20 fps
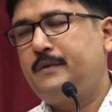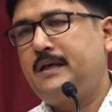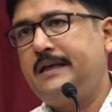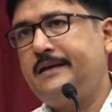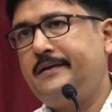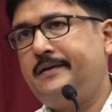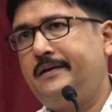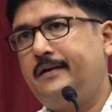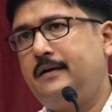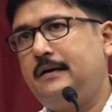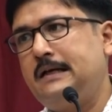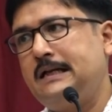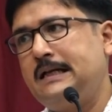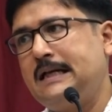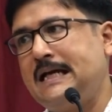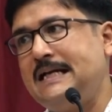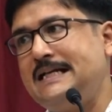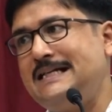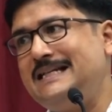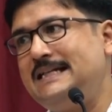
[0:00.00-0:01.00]
in
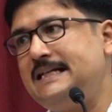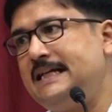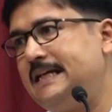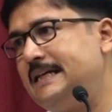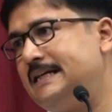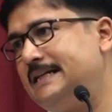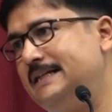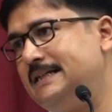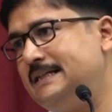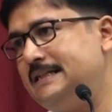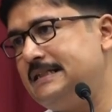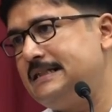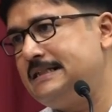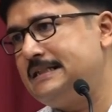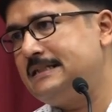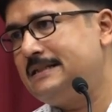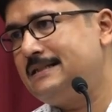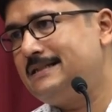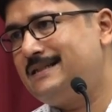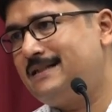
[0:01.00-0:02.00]
nineteen
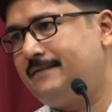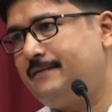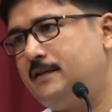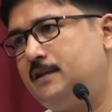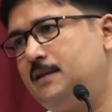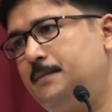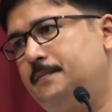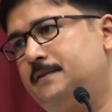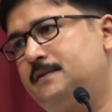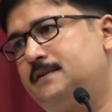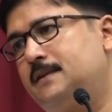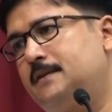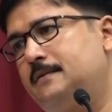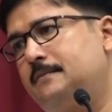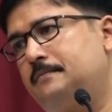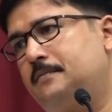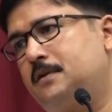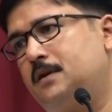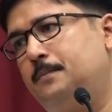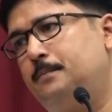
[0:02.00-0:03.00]
eighties, seventy
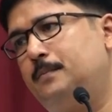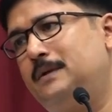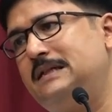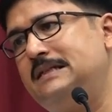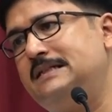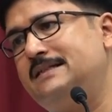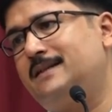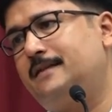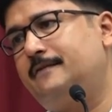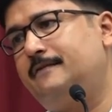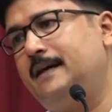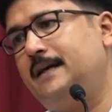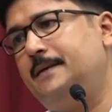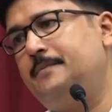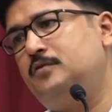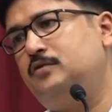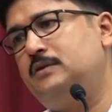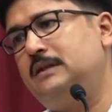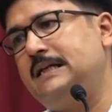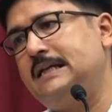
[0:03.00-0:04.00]
percent companies
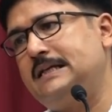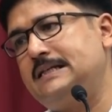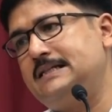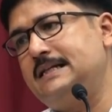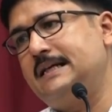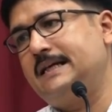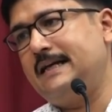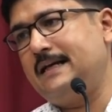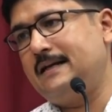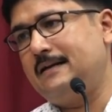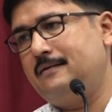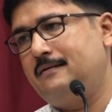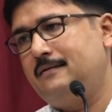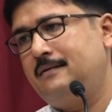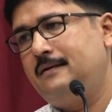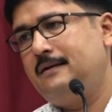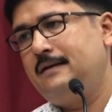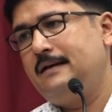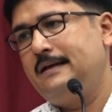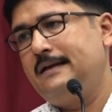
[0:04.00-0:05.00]
survived to the next decade.
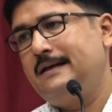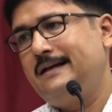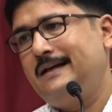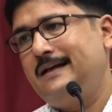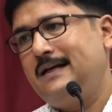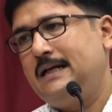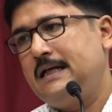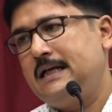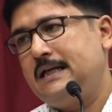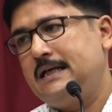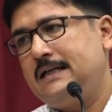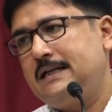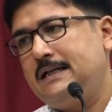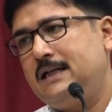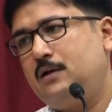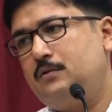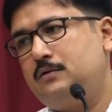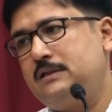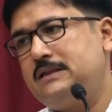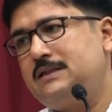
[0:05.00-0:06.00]

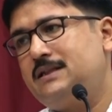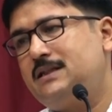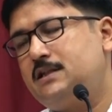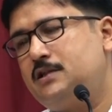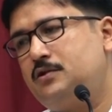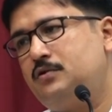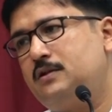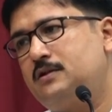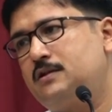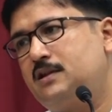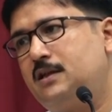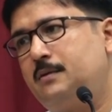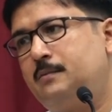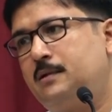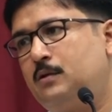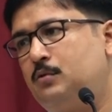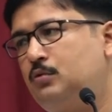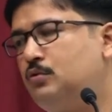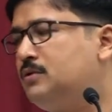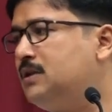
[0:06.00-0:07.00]
Now this ratio has come
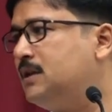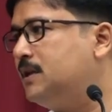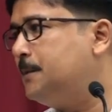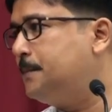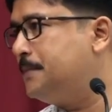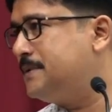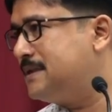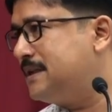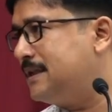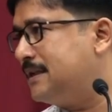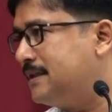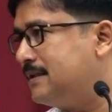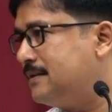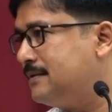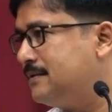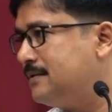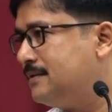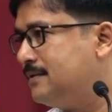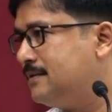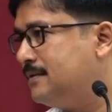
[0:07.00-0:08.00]
down to thirty percent.
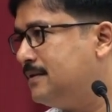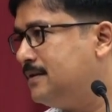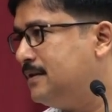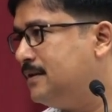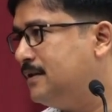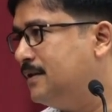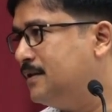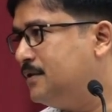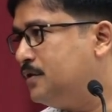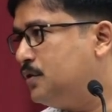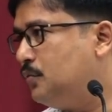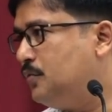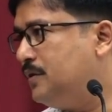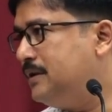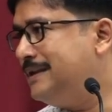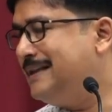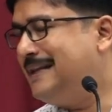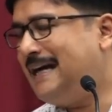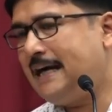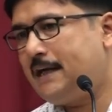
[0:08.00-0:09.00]
So
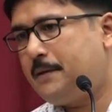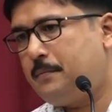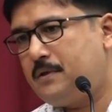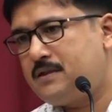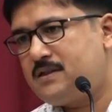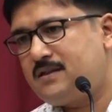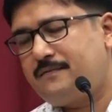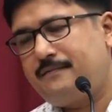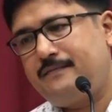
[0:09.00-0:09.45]
with that much of